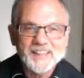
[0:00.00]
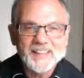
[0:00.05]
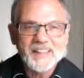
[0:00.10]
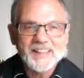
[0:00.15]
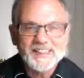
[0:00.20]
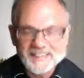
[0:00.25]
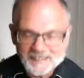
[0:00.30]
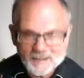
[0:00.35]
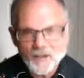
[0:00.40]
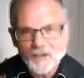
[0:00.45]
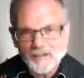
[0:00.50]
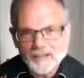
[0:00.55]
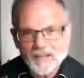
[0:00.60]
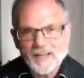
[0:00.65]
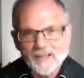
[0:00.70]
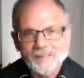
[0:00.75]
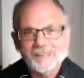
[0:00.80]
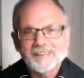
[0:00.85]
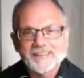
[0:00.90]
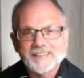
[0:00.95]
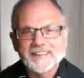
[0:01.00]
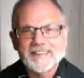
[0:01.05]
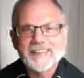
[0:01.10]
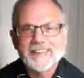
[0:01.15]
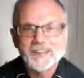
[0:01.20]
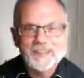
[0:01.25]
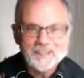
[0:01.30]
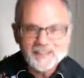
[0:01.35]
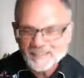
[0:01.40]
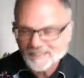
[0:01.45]
He said, oh yeah, you're a
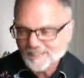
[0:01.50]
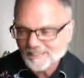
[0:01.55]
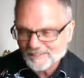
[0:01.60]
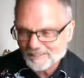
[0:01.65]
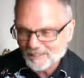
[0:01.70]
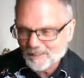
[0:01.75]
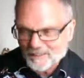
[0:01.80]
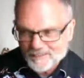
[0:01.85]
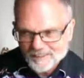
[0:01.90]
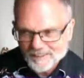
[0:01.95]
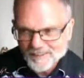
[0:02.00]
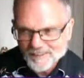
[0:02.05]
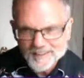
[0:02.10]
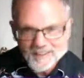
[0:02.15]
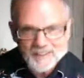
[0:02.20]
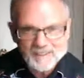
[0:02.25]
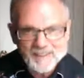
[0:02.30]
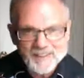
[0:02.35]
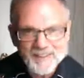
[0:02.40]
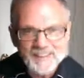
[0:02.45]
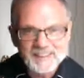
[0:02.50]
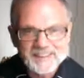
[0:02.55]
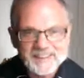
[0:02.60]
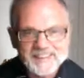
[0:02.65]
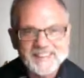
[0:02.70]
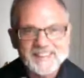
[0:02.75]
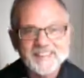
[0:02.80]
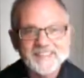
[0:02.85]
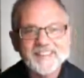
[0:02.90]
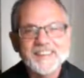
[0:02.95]
senior. No, I'm not a
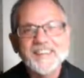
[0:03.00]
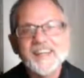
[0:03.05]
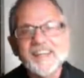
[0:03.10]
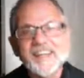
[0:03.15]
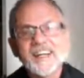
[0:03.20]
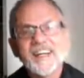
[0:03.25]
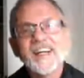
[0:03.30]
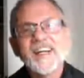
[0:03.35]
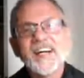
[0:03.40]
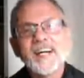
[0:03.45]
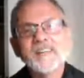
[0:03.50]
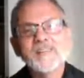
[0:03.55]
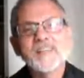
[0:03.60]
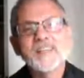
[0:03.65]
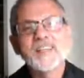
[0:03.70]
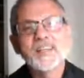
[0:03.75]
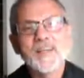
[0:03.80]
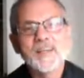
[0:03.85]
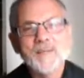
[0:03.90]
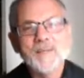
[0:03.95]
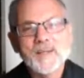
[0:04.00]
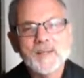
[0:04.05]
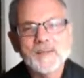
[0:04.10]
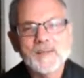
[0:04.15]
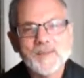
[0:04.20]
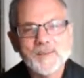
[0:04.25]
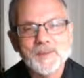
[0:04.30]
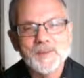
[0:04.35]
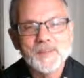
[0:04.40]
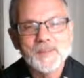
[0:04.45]
senior. I'm a young man with
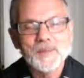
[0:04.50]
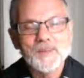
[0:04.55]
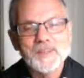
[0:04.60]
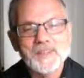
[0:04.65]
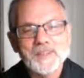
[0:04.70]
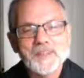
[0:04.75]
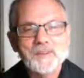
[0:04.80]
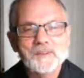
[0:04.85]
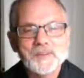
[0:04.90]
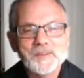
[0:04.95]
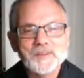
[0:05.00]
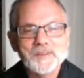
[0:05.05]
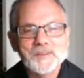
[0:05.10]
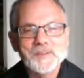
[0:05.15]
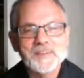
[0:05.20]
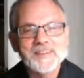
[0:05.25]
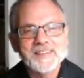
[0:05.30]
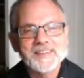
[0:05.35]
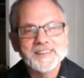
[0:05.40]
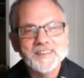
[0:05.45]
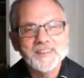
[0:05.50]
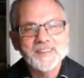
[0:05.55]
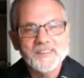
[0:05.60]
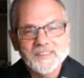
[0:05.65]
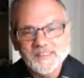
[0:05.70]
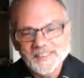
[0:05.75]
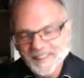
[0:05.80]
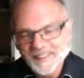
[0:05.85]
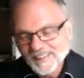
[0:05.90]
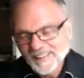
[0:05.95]
a glorious future. So
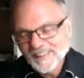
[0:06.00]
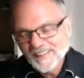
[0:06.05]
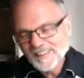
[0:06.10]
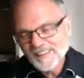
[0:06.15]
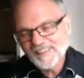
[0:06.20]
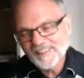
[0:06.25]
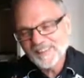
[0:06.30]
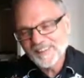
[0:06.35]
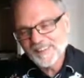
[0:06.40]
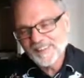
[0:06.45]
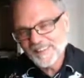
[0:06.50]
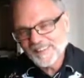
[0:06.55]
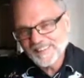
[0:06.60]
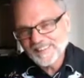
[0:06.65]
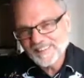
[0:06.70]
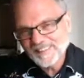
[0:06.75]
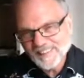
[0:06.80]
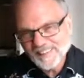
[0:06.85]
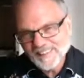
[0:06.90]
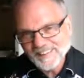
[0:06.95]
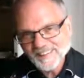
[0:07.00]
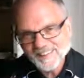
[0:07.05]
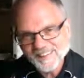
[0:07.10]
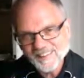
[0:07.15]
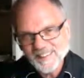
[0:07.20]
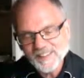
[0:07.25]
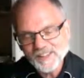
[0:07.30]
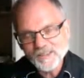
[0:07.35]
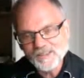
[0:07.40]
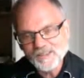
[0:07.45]
yeah, I
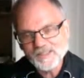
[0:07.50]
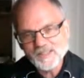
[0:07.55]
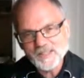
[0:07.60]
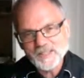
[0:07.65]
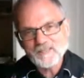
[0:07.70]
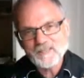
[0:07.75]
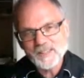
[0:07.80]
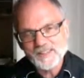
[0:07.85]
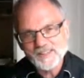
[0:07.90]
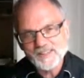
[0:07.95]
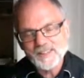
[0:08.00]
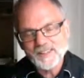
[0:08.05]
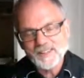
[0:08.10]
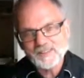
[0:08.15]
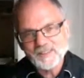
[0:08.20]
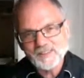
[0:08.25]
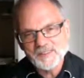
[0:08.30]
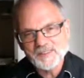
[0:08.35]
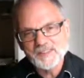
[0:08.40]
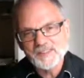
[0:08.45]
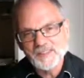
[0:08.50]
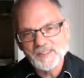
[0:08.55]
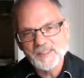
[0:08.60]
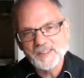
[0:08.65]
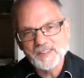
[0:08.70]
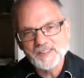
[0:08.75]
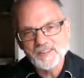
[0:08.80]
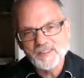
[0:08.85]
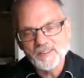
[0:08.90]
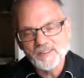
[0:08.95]
don't see myself as a
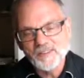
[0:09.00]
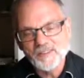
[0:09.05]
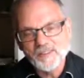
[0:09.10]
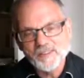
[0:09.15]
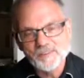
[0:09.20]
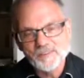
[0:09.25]
senior at all.